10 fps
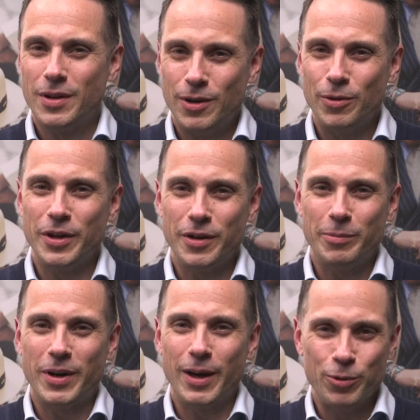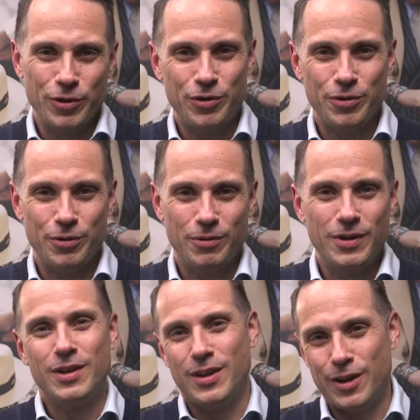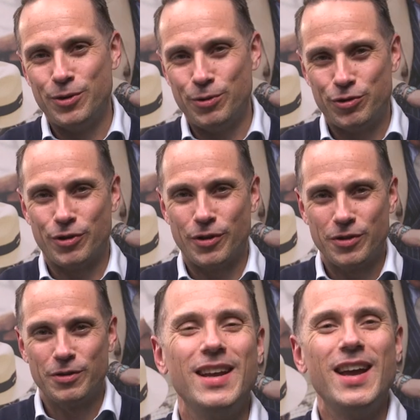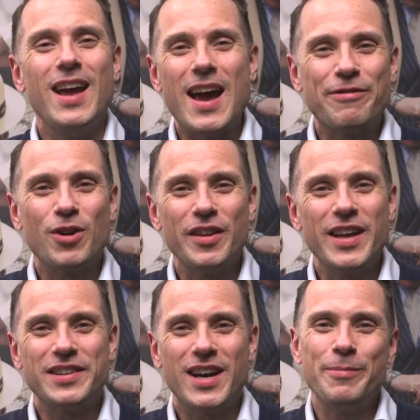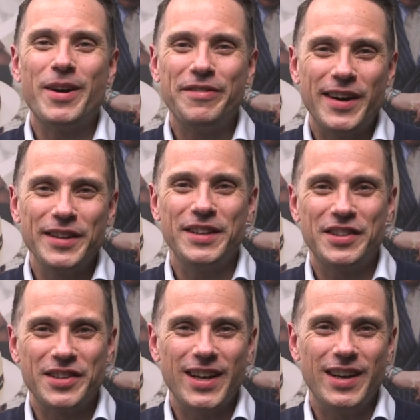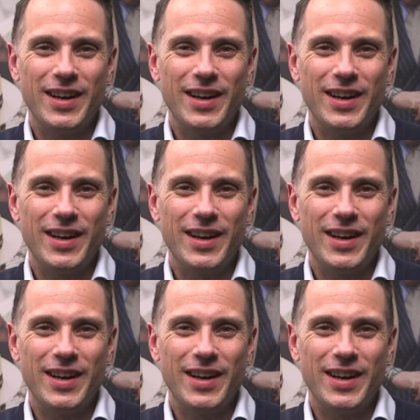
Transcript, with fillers: only gonna buy one suit and two shirts. After all that time, I finally decided